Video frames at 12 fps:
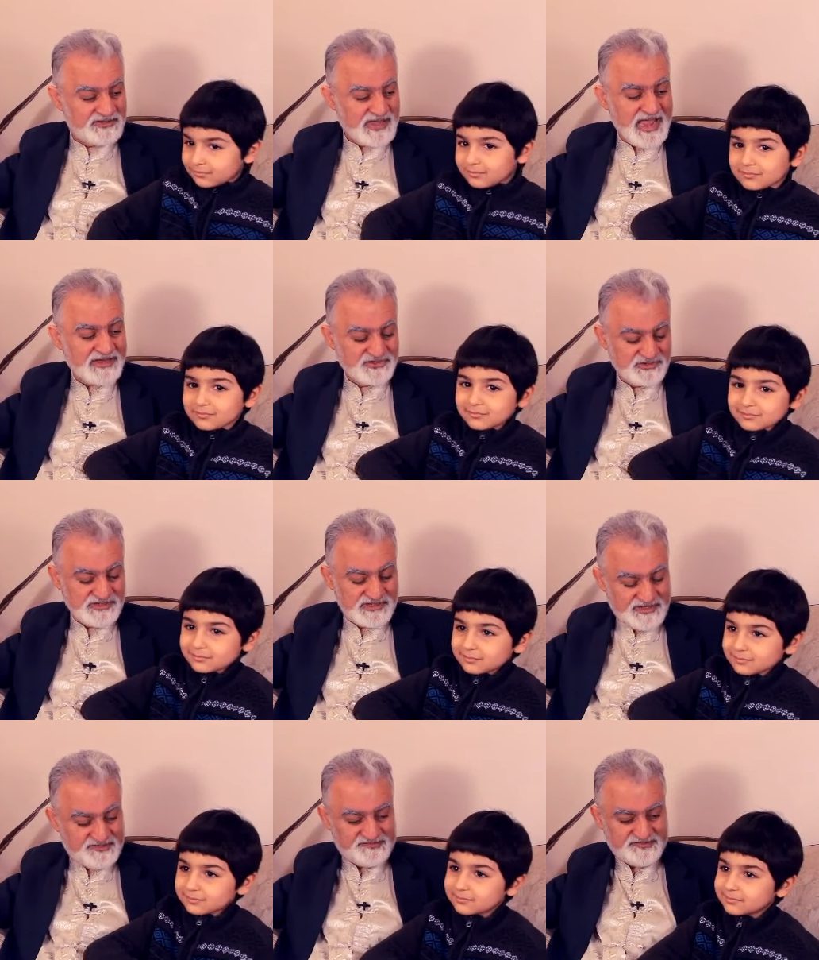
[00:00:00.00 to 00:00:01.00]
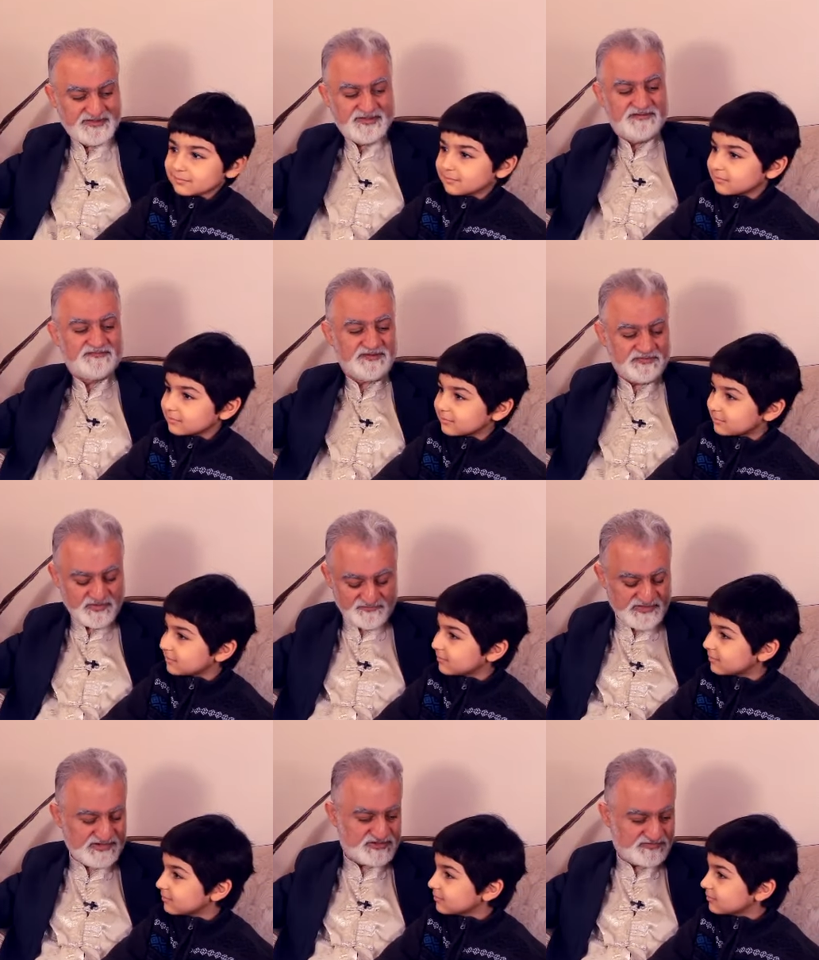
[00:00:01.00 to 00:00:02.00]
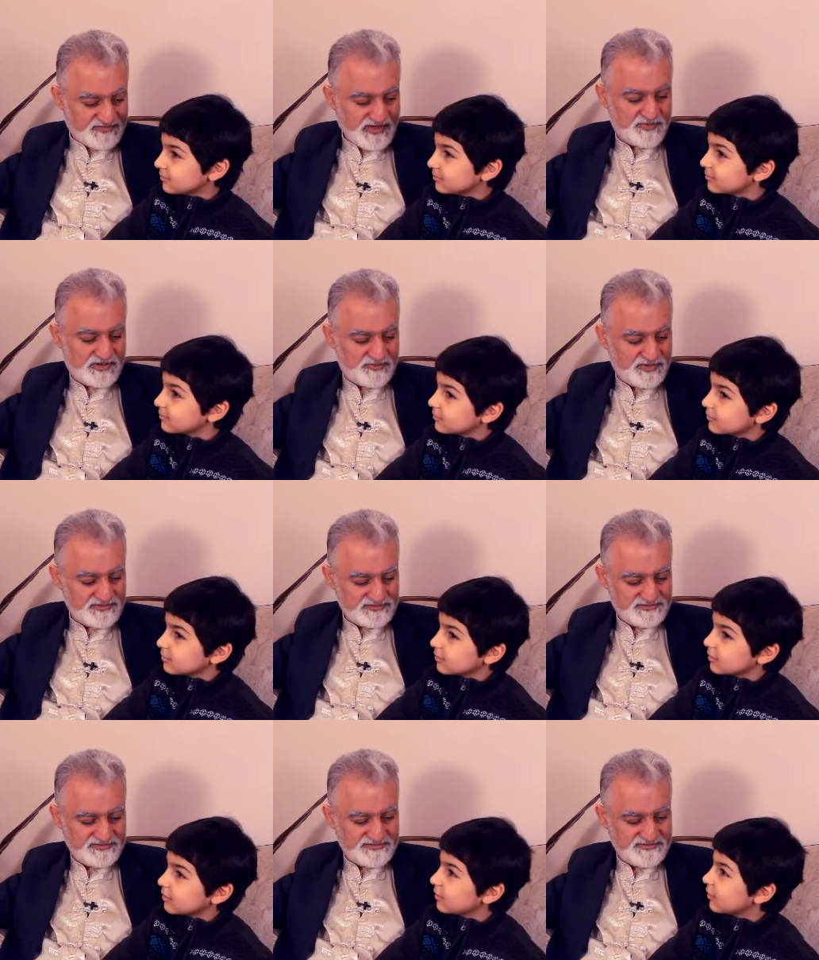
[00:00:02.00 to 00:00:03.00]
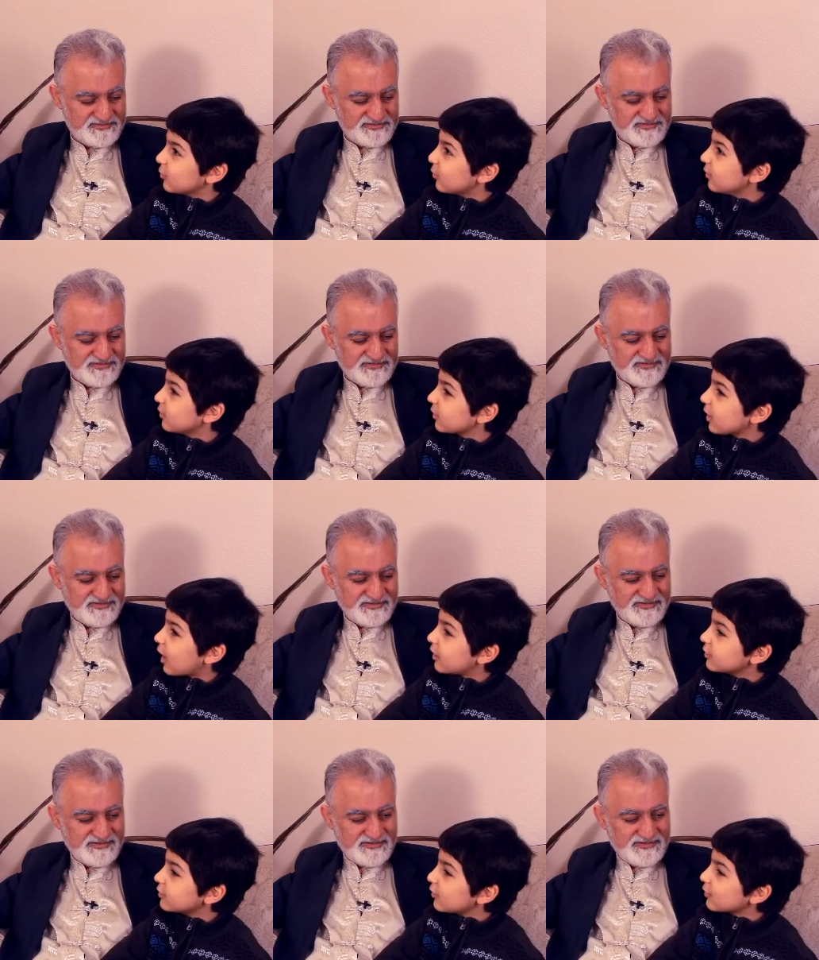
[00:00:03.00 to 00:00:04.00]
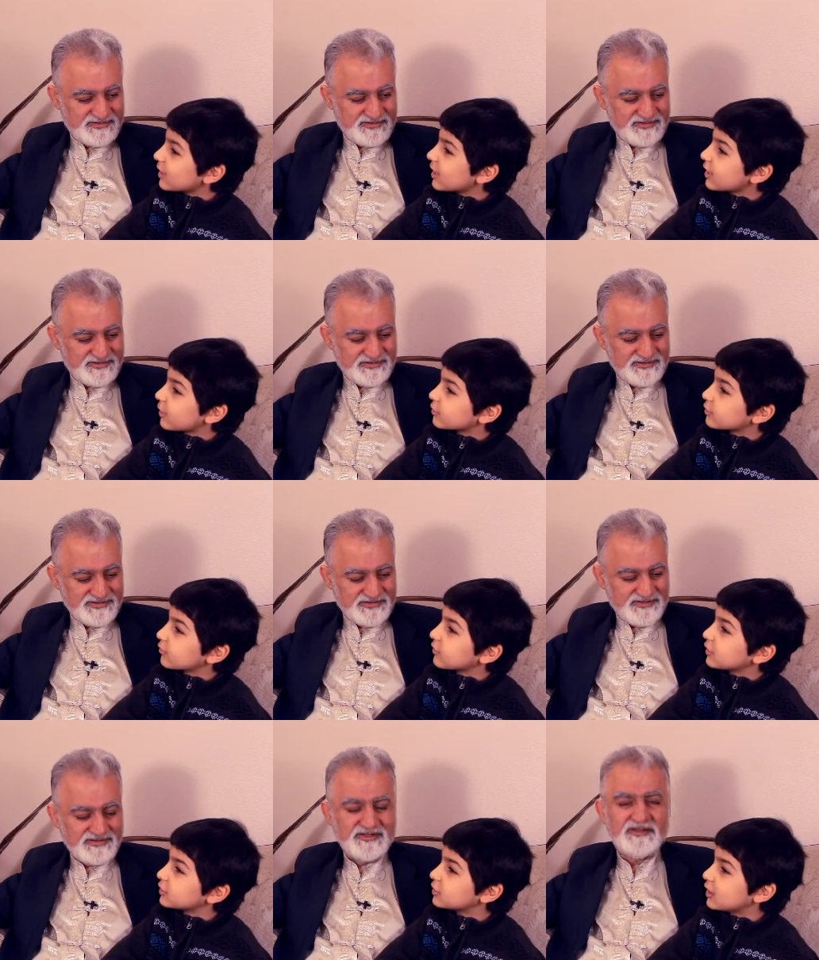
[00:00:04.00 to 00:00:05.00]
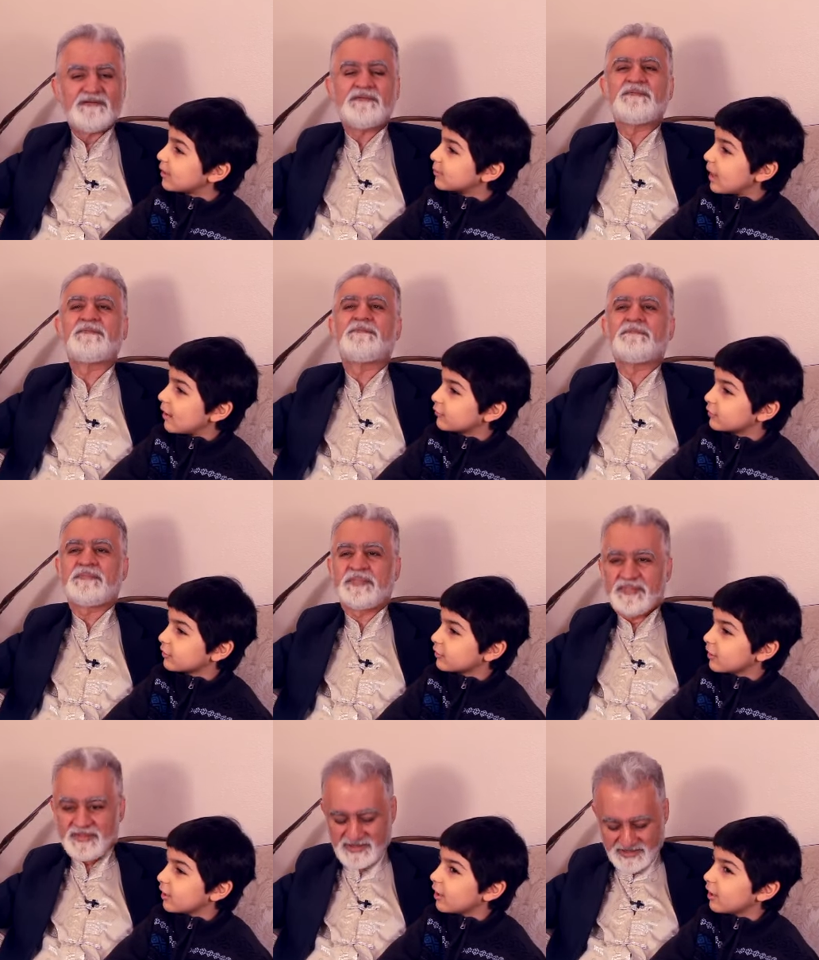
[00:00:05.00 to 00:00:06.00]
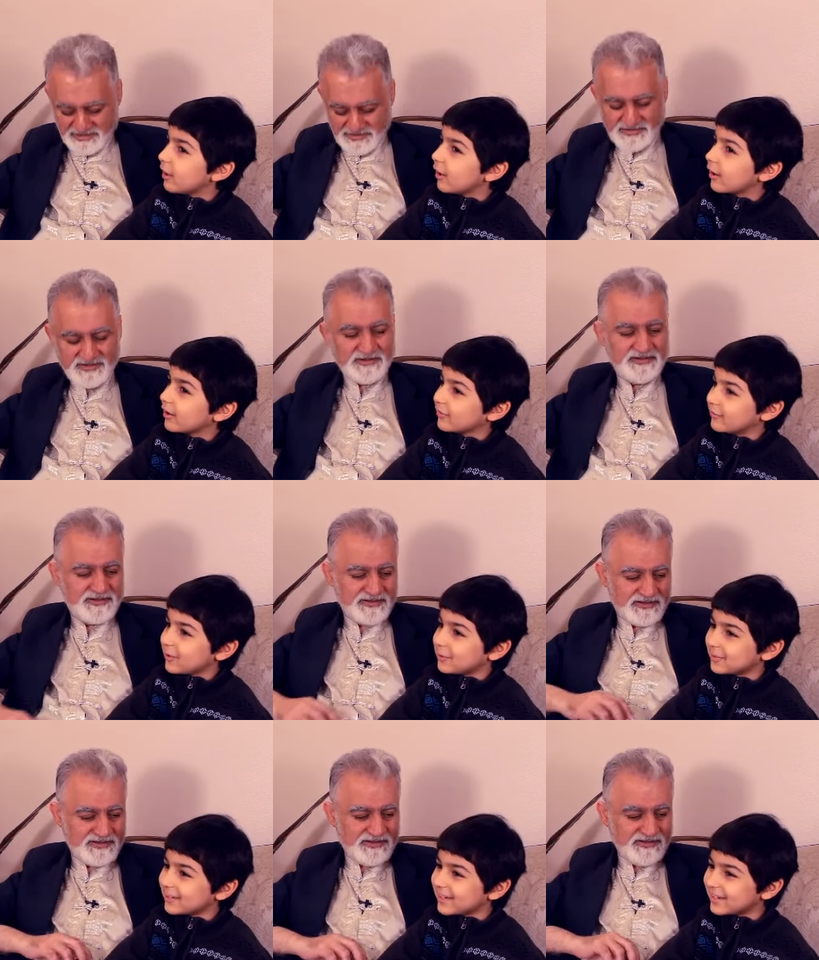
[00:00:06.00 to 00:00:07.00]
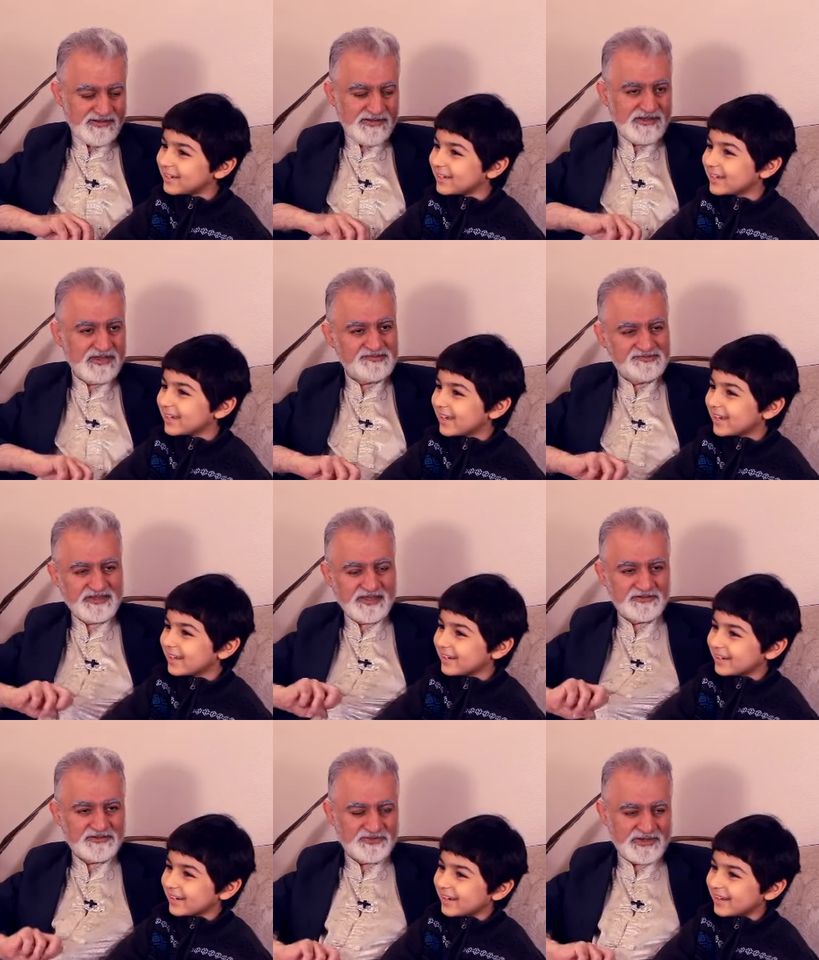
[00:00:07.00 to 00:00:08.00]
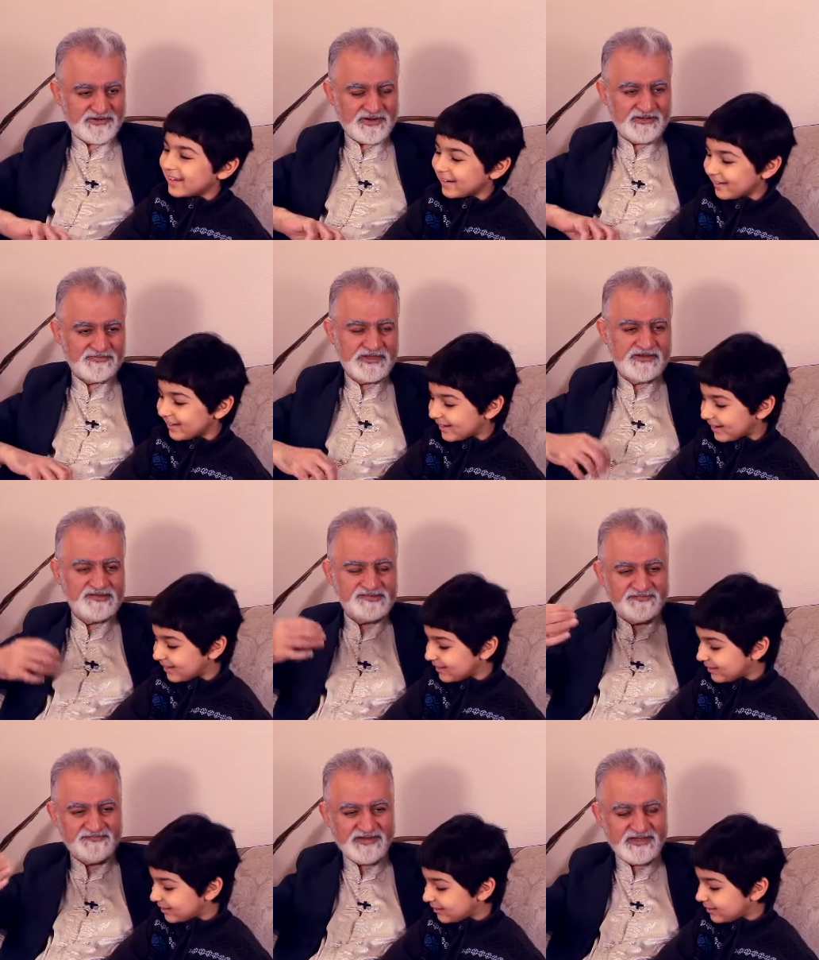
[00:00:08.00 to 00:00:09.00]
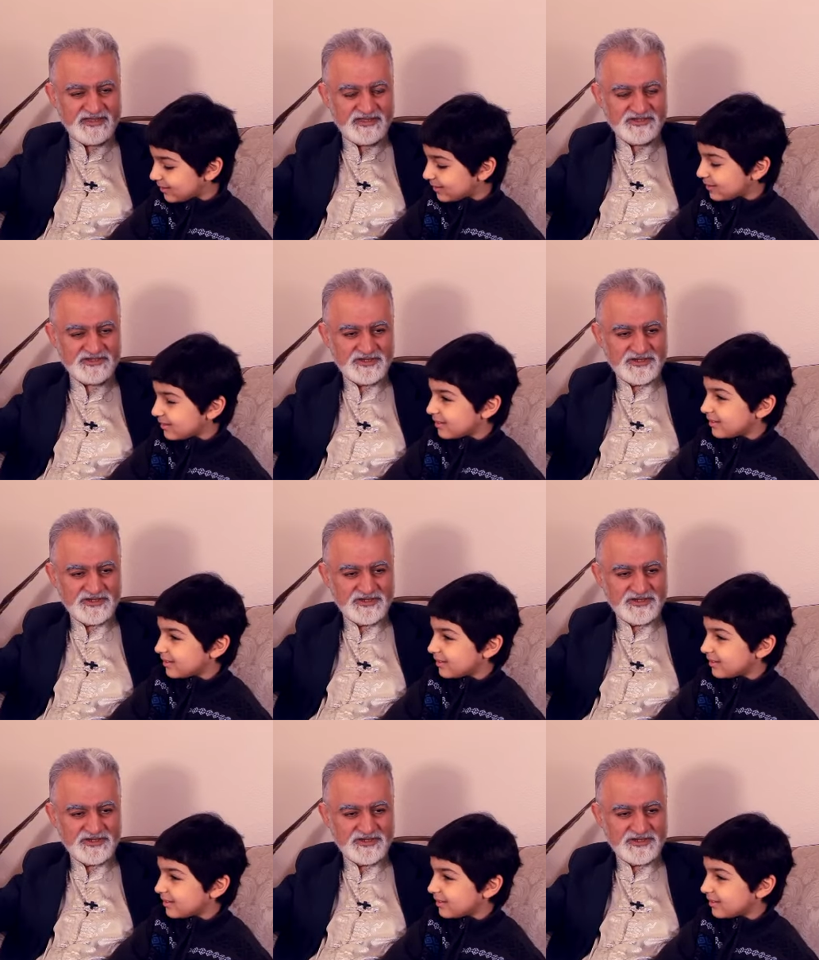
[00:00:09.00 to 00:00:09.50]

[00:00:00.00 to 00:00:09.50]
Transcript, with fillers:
Speaker 1: He actually is from the village of Kamalabad.
Speaker 2: I do know that there's a village named after uh, our family.
Speaker 1: It's the other way around. There is a village,